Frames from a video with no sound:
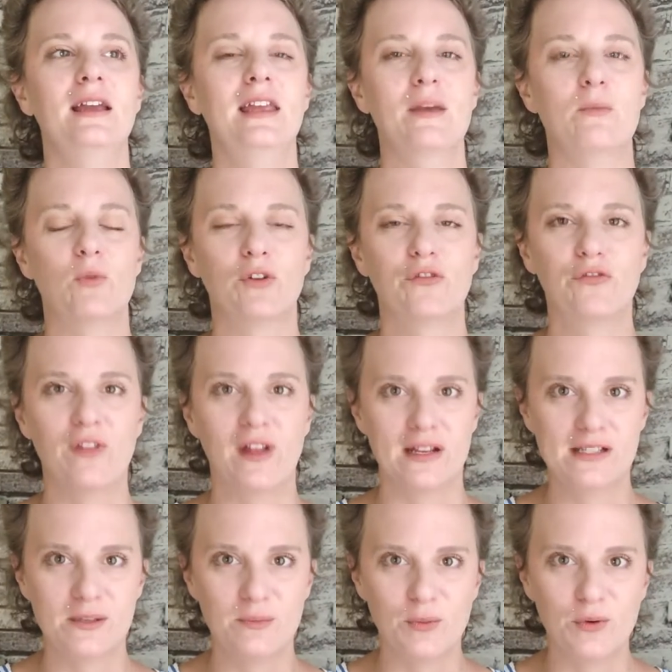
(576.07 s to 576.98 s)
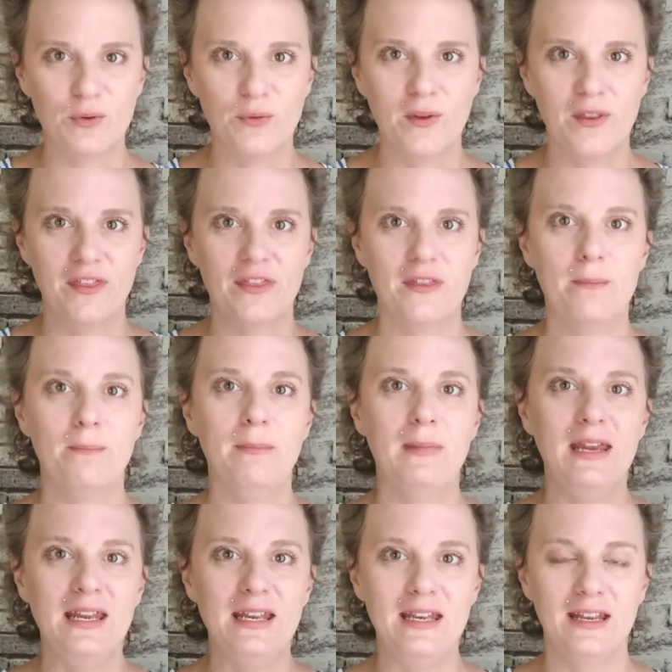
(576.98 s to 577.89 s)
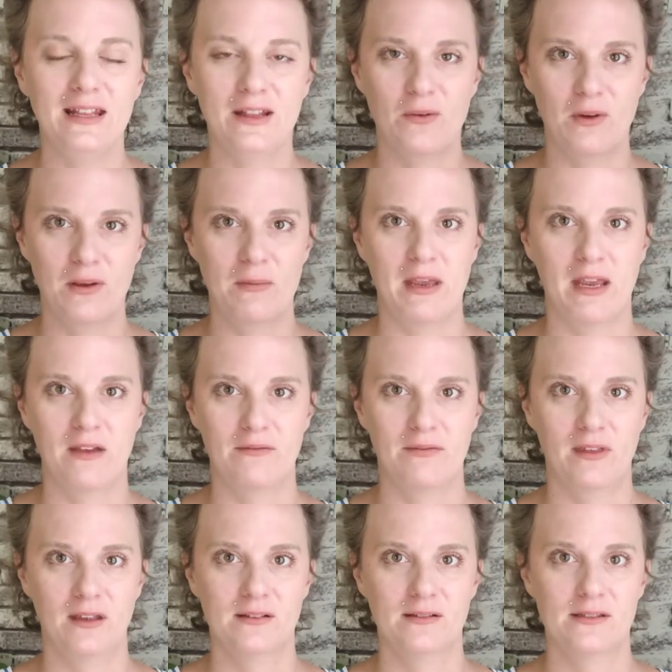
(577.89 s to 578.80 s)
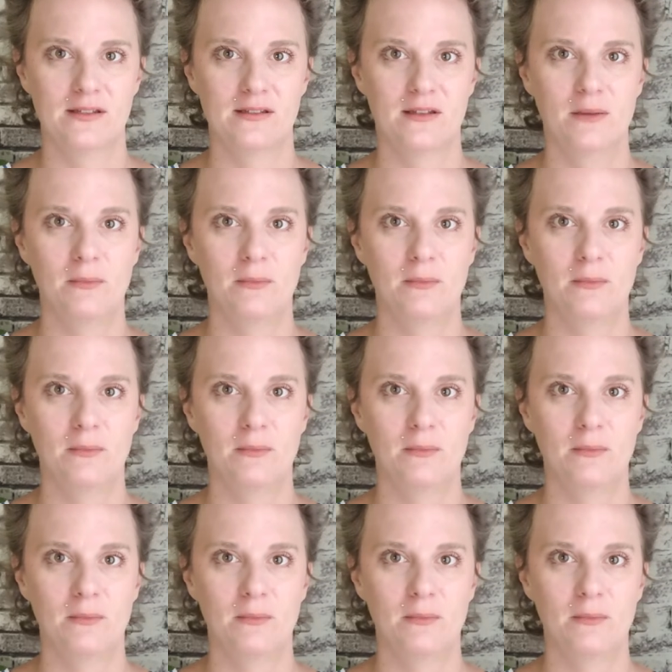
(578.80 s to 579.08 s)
get more flexible with the meaning that we make of things.